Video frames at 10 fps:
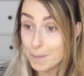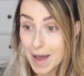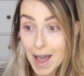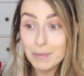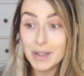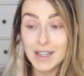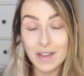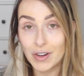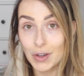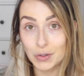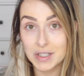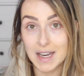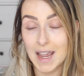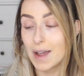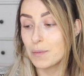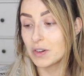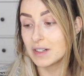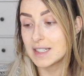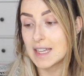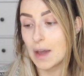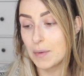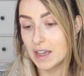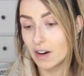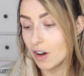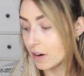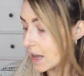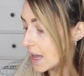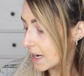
But I'm going to give it a go today and we're going to see how we get on.